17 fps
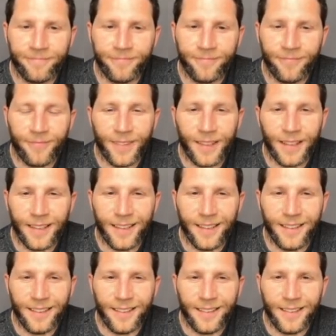
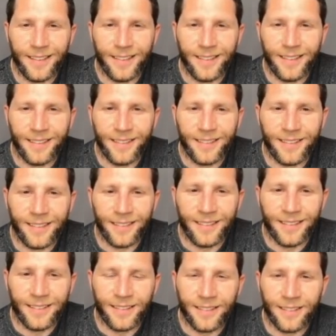
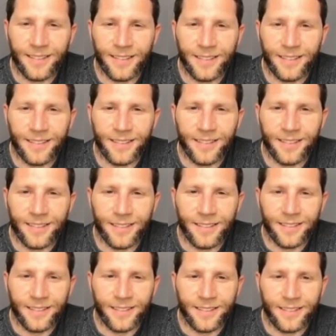
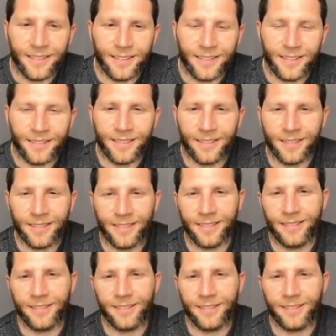(silent)